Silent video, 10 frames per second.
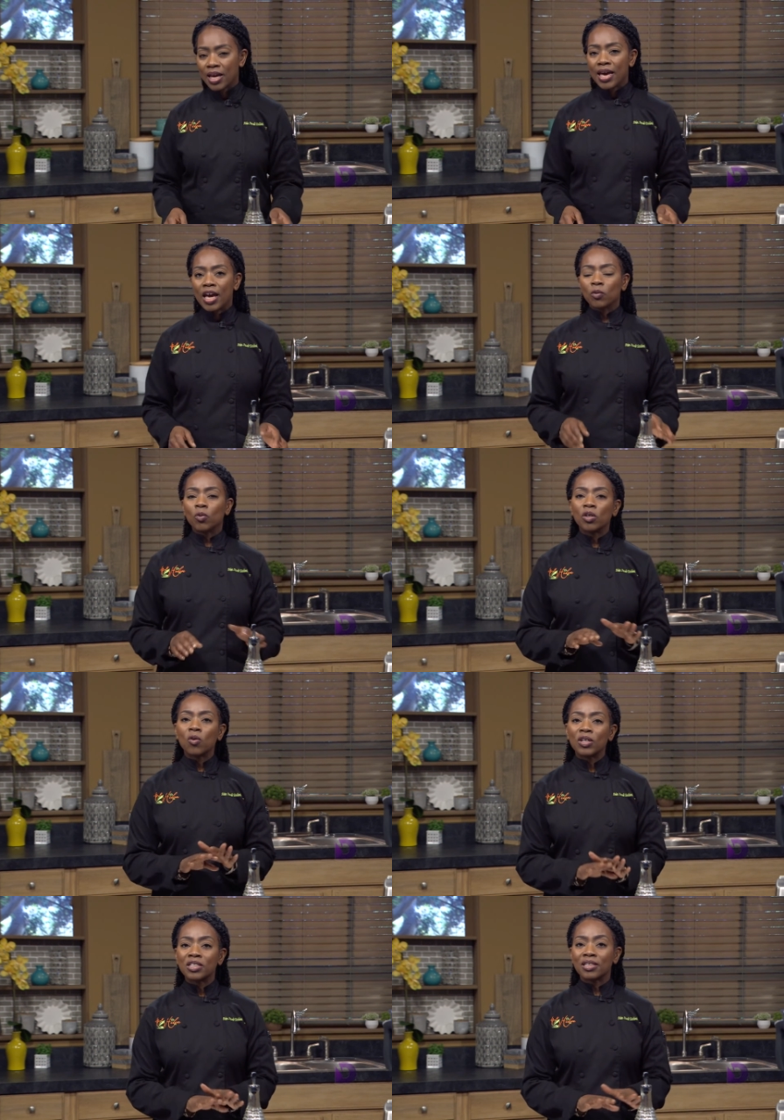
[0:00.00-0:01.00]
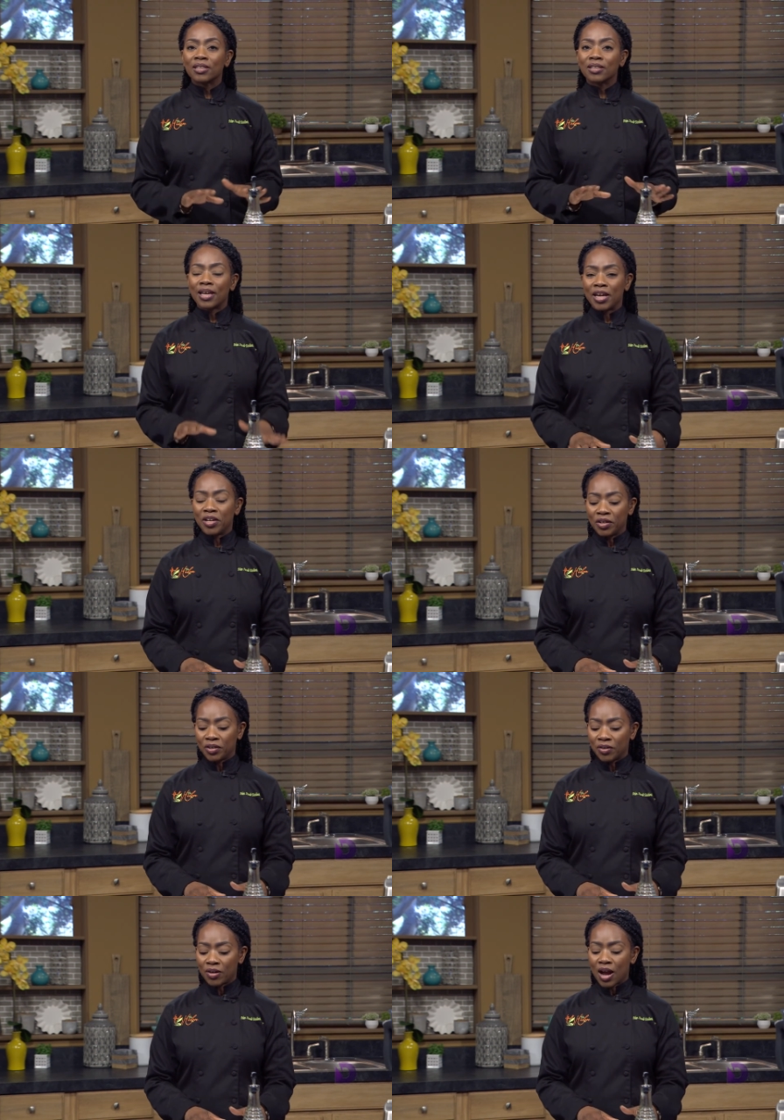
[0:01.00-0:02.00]
and we're going to
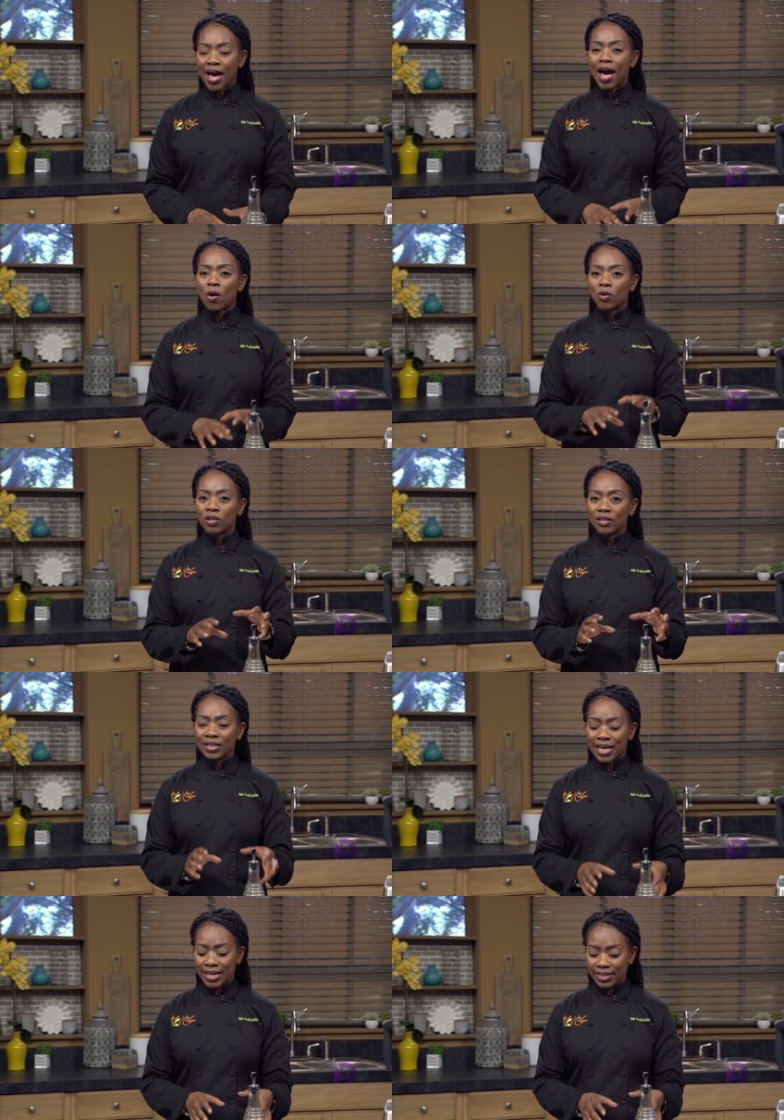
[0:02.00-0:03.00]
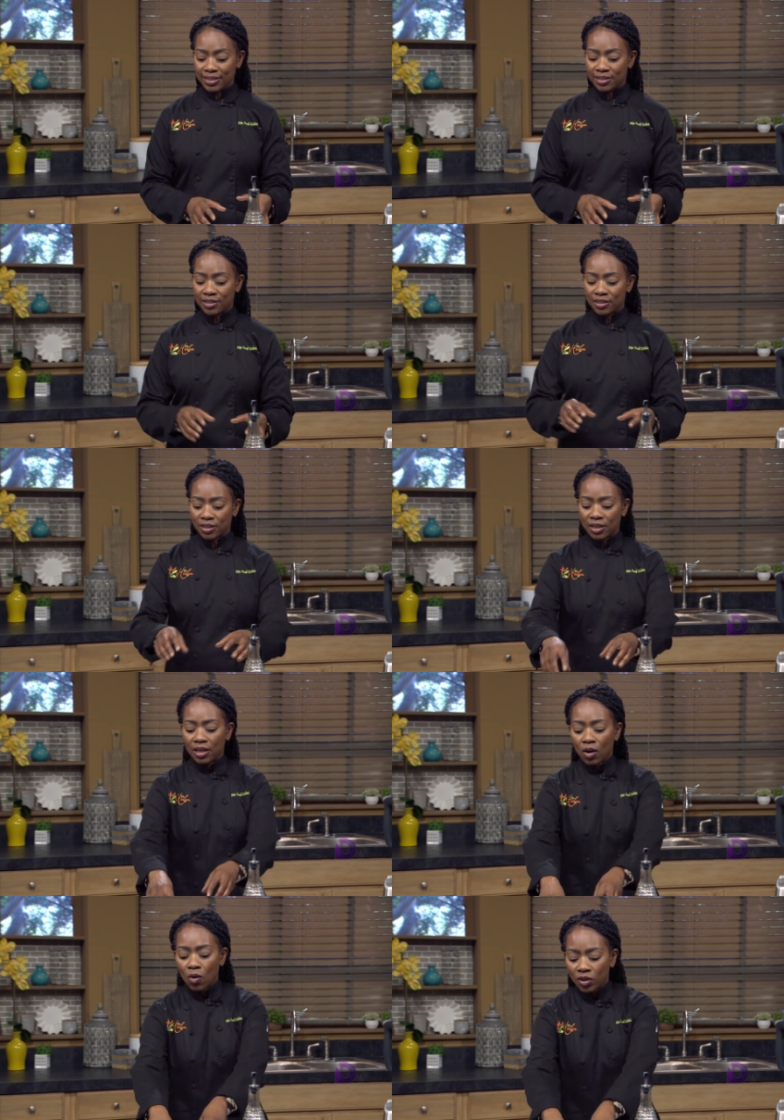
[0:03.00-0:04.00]
layer our lettuce
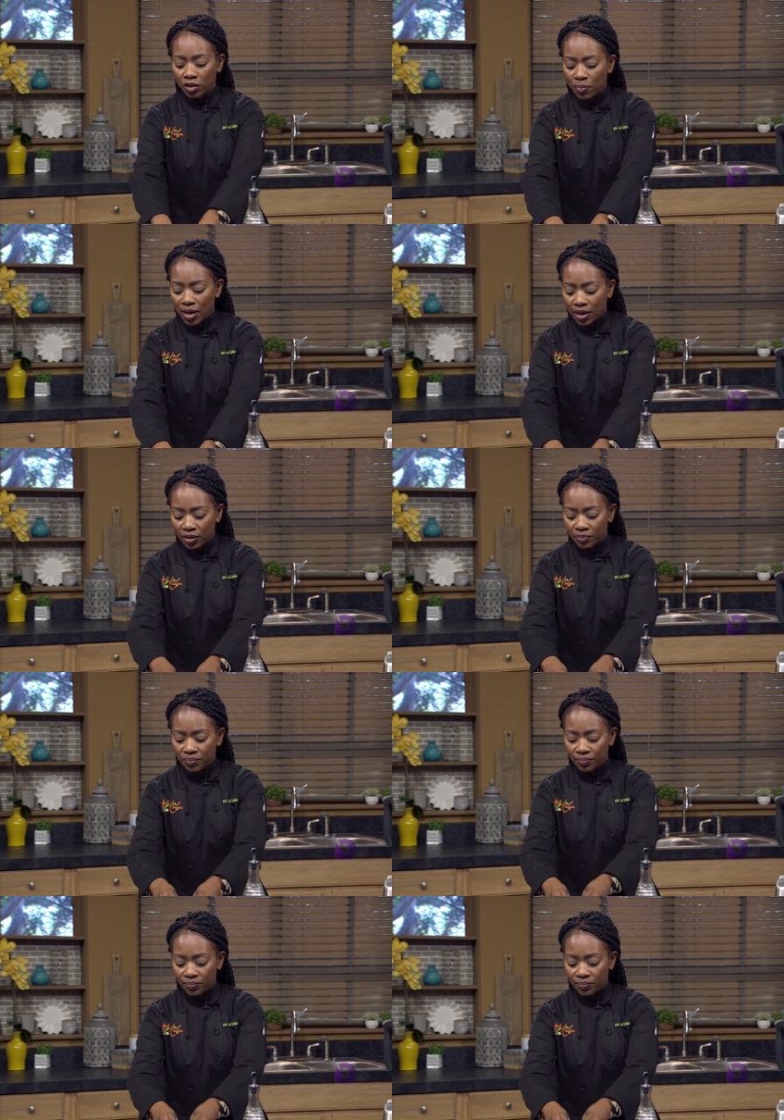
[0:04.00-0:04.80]
on the bottom.